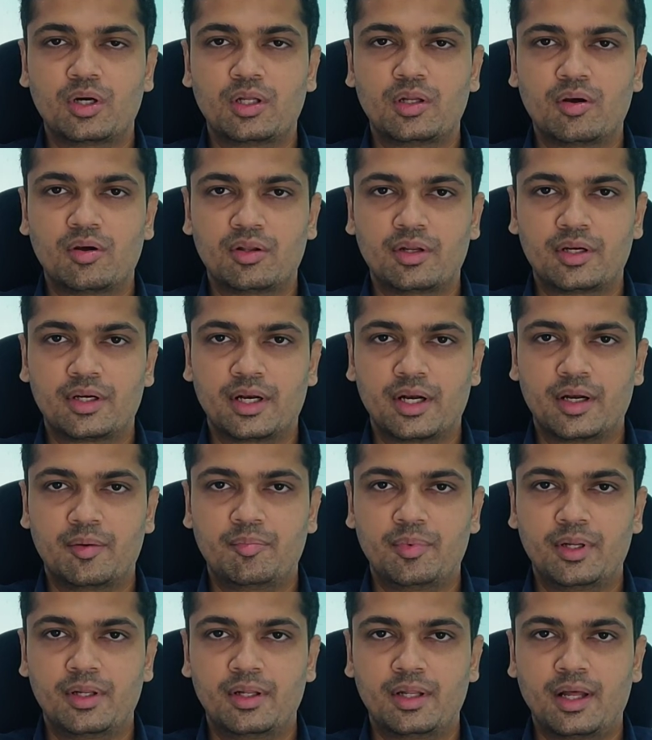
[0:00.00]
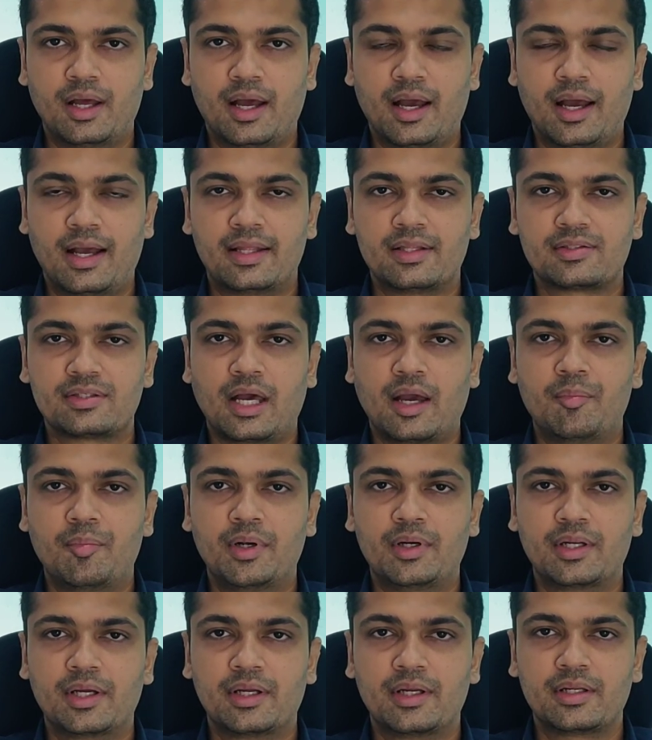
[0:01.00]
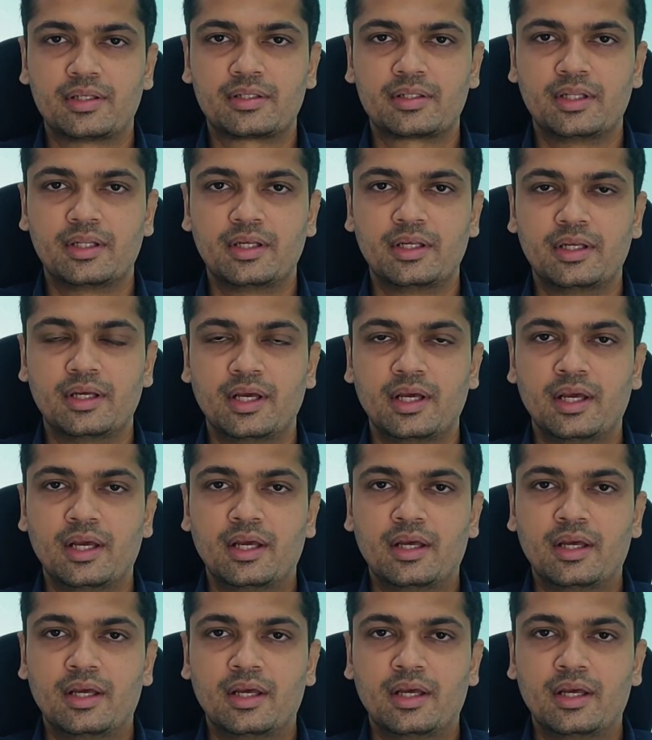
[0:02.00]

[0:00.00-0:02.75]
run on a treadmill and simultaneously